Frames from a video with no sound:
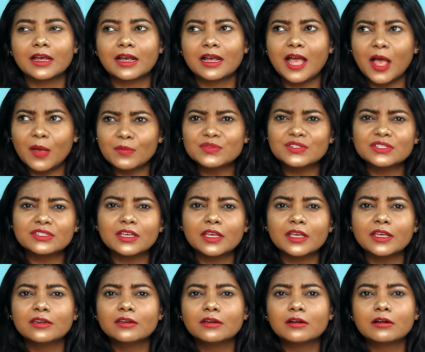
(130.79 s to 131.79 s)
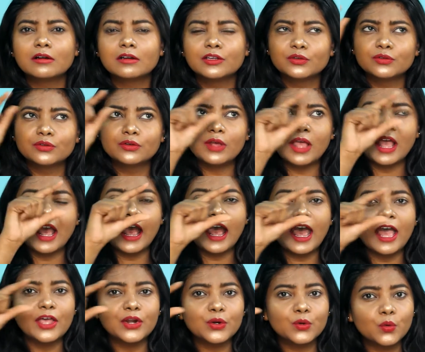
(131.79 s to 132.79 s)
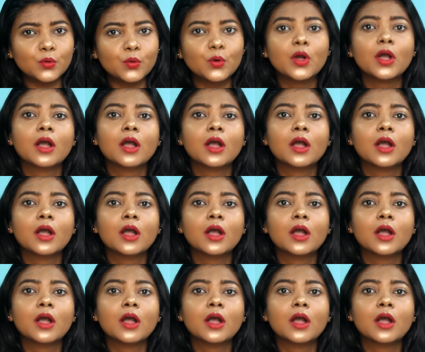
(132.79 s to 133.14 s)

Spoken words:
comes in a arrow